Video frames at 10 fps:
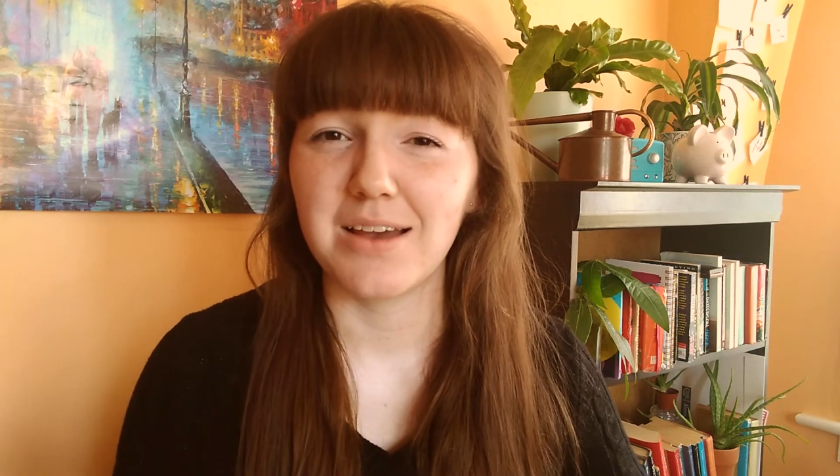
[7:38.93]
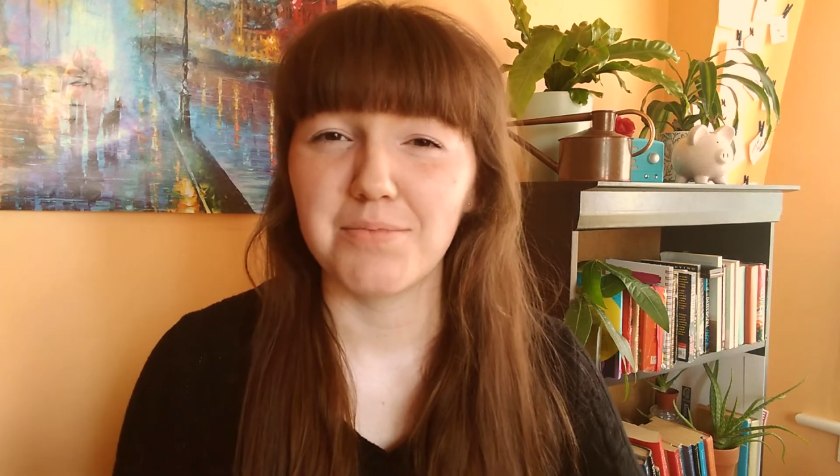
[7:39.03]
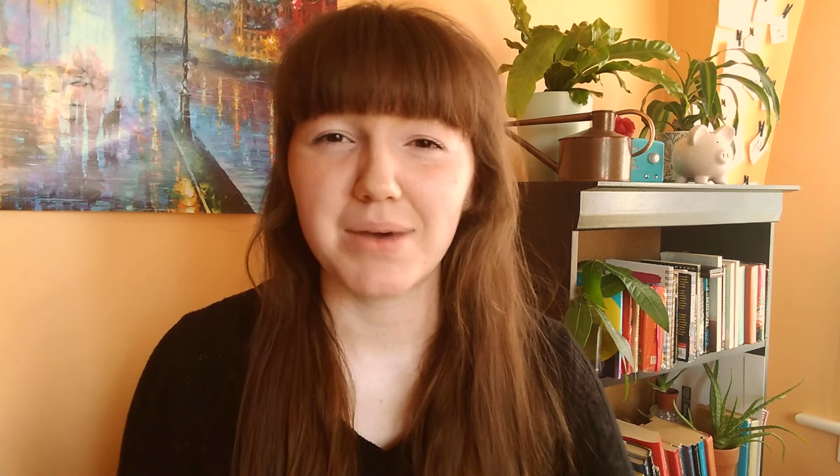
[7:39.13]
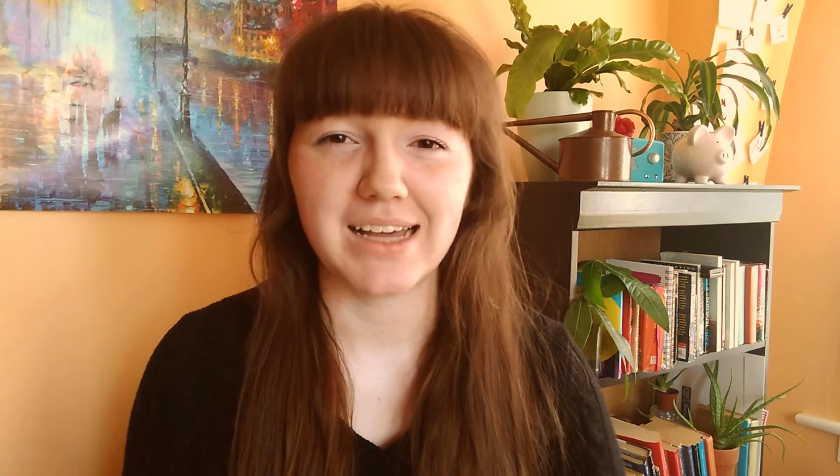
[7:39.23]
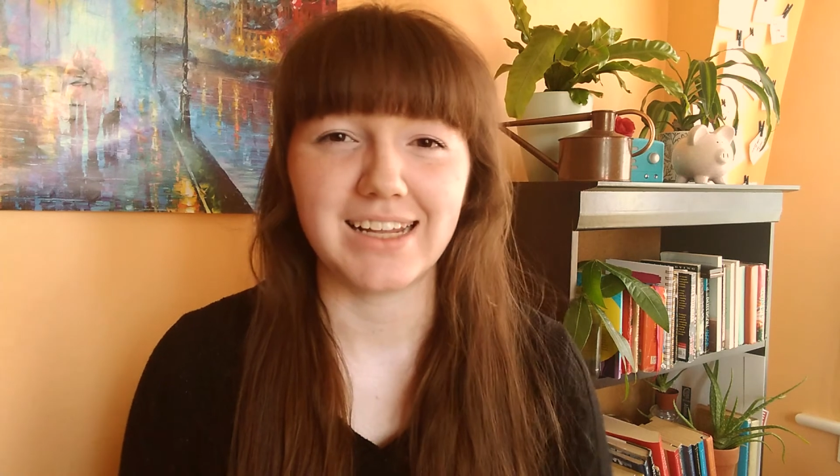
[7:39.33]

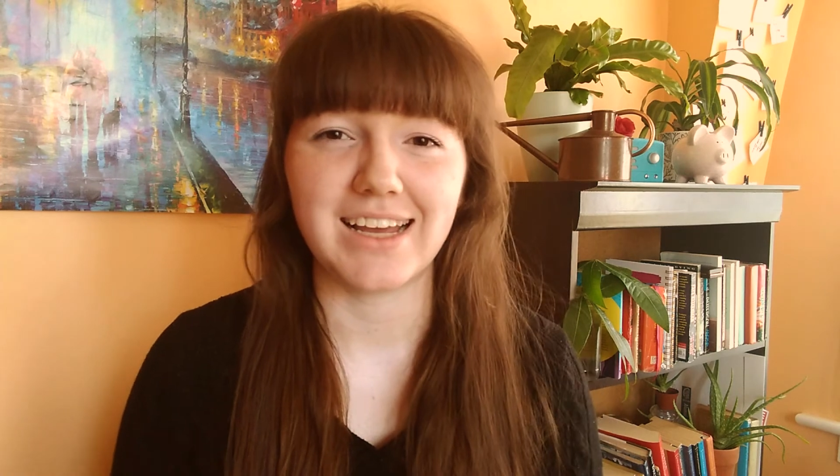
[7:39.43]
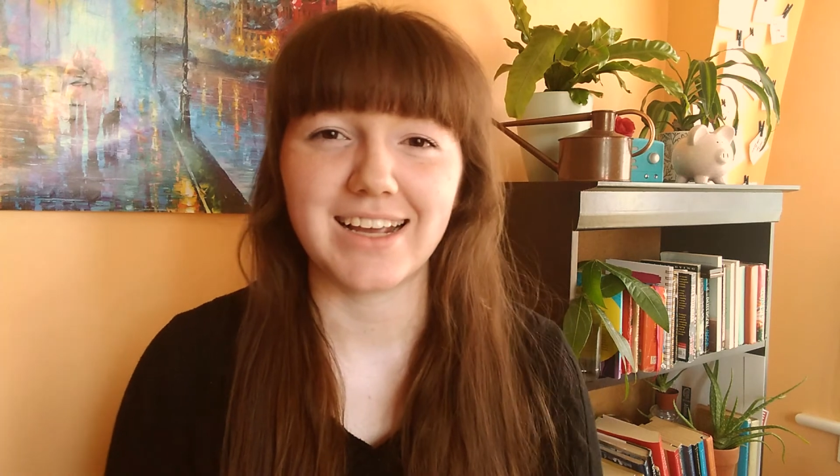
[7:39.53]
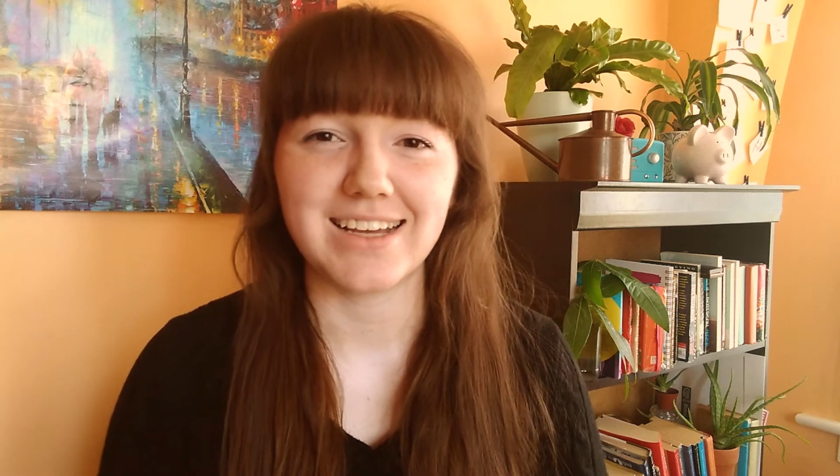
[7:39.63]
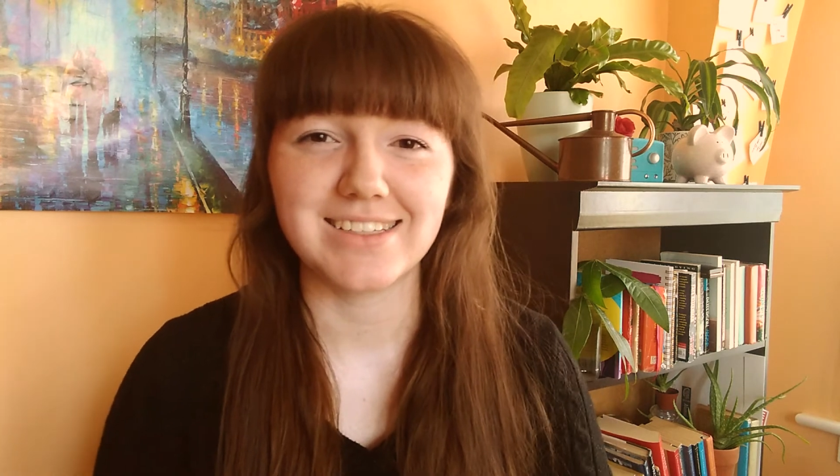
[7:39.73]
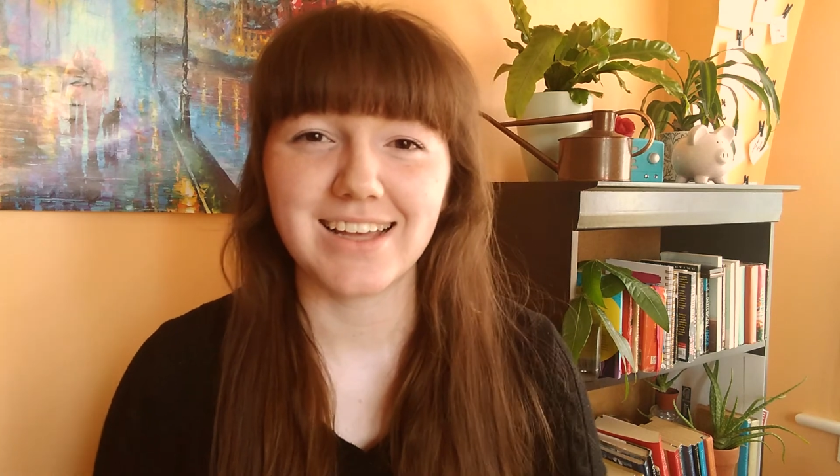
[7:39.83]
but like
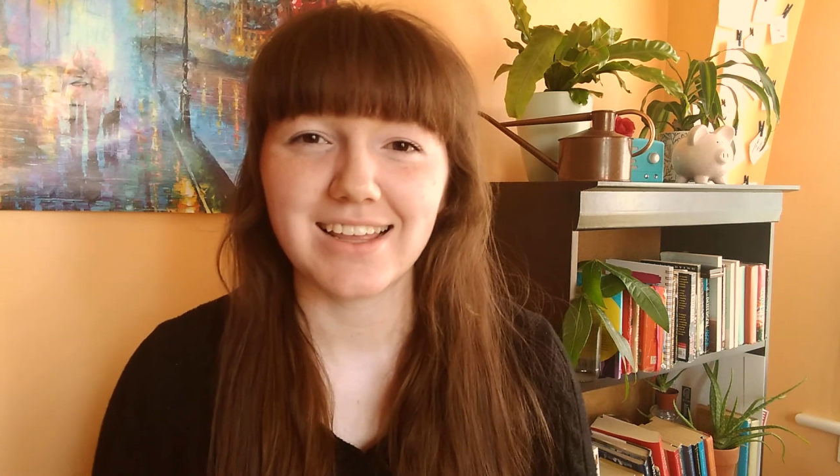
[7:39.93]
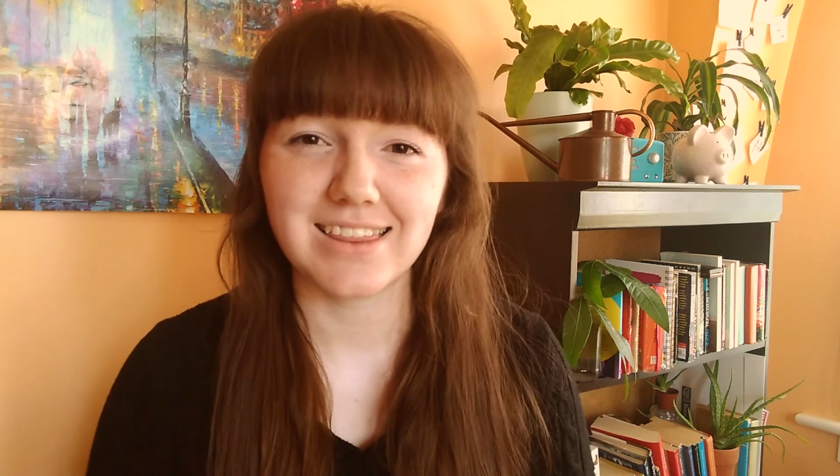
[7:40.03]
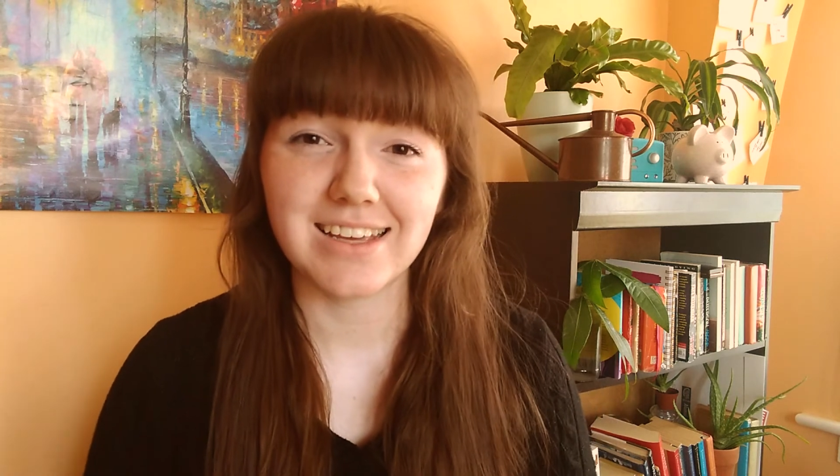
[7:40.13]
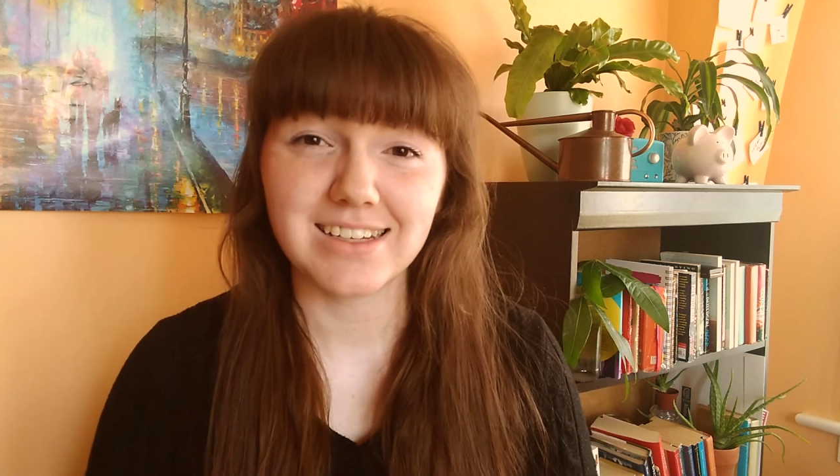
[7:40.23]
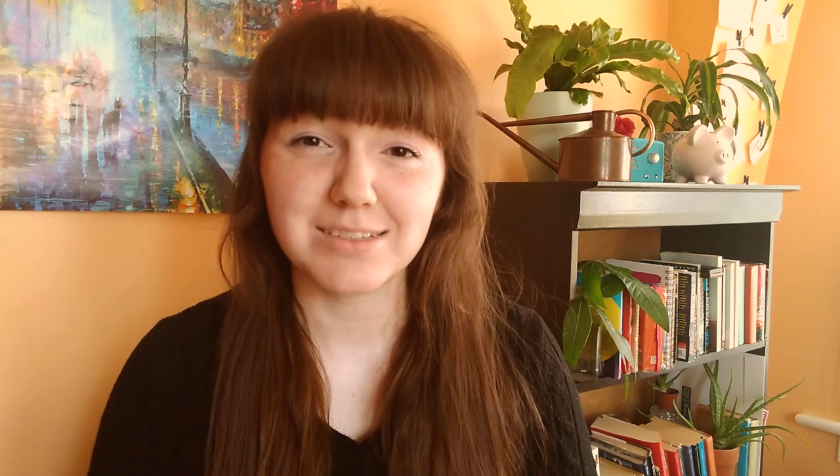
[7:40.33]
I said,
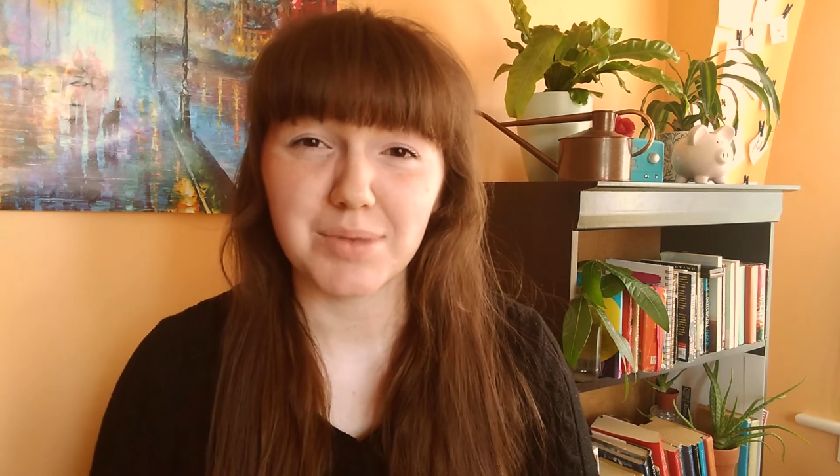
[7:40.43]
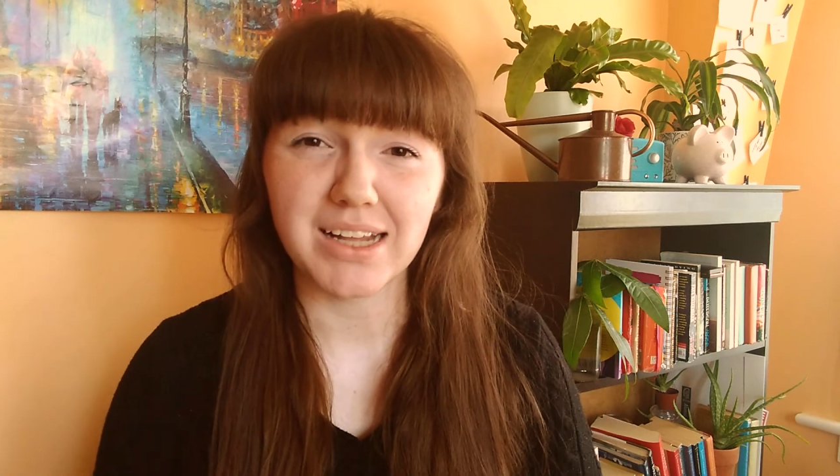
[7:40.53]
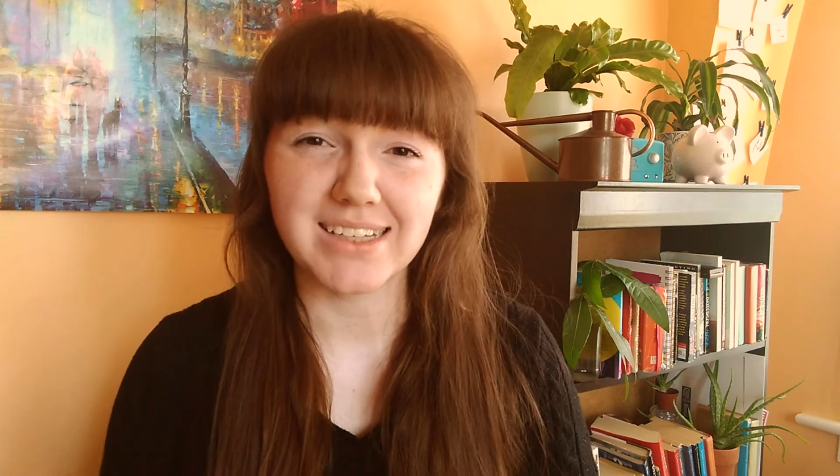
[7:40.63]
they smell